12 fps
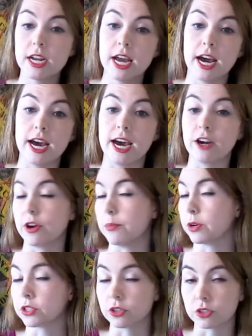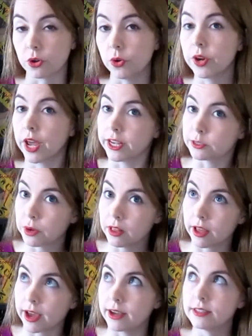Uh, great books are sold, as well
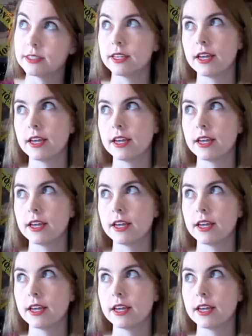as